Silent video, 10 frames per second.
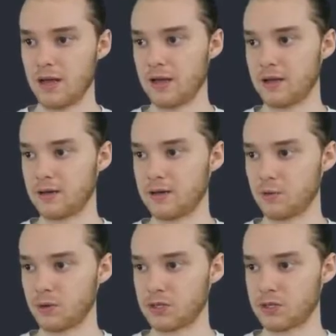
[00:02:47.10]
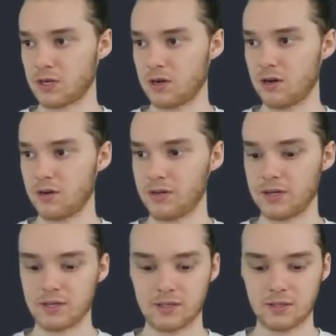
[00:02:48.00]
And we're just gonna call
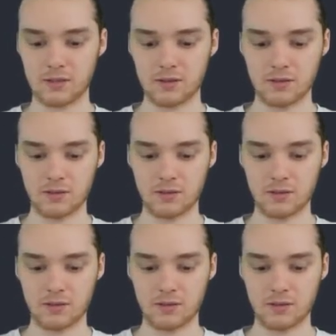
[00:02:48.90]
this